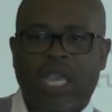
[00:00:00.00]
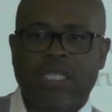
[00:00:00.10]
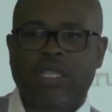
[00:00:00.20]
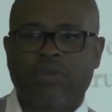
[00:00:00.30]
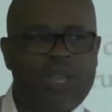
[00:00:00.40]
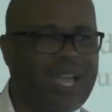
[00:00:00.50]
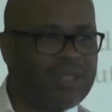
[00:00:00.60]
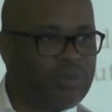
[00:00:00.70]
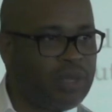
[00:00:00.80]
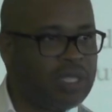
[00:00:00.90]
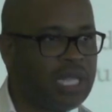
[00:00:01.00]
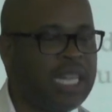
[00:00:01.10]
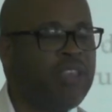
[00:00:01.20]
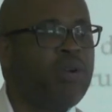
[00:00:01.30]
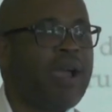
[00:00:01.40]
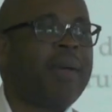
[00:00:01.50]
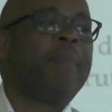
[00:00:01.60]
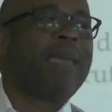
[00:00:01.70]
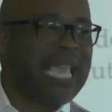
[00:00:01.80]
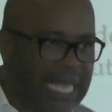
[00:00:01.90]
because this is what God's word said. You are a
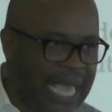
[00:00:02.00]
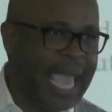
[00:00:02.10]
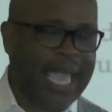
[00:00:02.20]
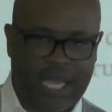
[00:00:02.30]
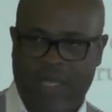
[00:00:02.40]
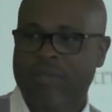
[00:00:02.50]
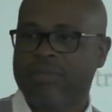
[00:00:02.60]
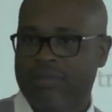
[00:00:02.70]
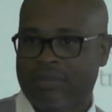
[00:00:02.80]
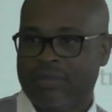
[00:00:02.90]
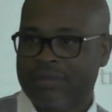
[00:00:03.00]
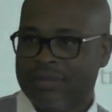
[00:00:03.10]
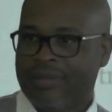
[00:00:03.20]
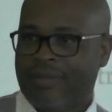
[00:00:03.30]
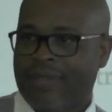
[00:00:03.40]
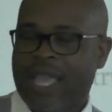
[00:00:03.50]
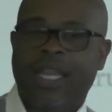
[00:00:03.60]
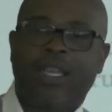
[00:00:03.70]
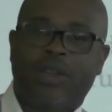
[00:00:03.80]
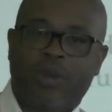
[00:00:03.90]
maniac.
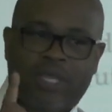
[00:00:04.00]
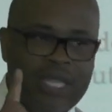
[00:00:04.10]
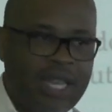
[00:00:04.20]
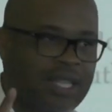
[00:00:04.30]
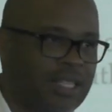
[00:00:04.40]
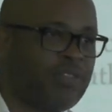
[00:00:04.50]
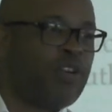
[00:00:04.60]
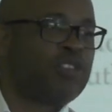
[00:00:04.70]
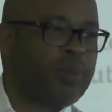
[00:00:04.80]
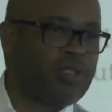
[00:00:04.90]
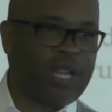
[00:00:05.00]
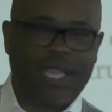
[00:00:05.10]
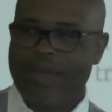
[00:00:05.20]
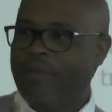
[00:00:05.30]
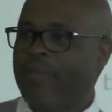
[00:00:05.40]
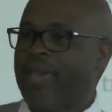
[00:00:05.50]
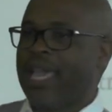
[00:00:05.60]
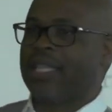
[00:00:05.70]
I need to quit saying this because folks be trying to hit me back